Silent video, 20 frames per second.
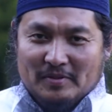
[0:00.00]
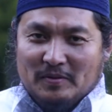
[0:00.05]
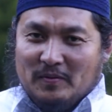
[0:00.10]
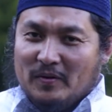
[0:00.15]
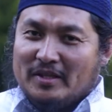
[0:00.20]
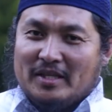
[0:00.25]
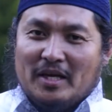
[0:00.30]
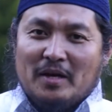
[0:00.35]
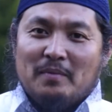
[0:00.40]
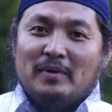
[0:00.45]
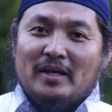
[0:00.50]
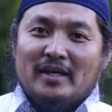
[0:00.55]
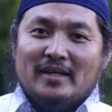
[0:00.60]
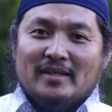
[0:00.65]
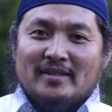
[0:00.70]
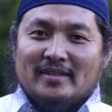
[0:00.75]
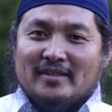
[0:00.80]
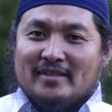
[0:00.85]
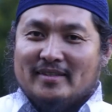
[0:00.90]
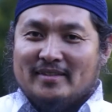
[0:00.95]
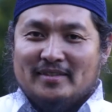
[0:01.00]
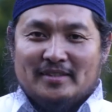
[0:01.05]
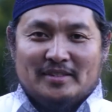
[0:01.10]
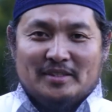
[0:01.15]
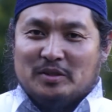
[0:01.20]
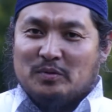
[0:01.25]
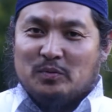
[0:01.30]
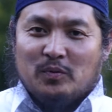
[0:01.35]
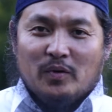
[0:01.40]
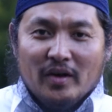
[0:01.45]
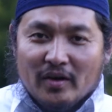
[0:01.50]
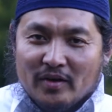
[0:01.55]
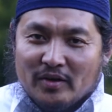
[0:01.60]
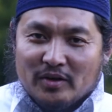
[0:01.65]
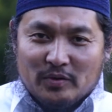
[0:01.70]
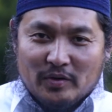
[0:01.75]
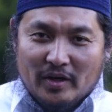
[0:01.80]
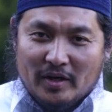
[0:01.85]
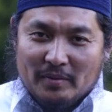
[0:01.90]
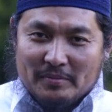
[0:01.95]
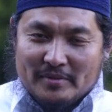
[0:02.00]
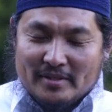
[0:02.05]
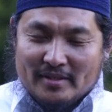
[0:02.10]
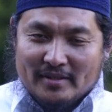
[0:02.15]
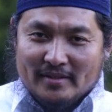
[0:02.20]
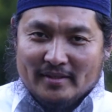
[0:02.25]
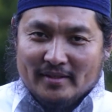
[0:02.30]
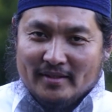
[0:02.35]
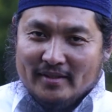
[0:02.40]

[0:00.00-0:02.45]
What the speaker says: what they mean. They're just weird dreams.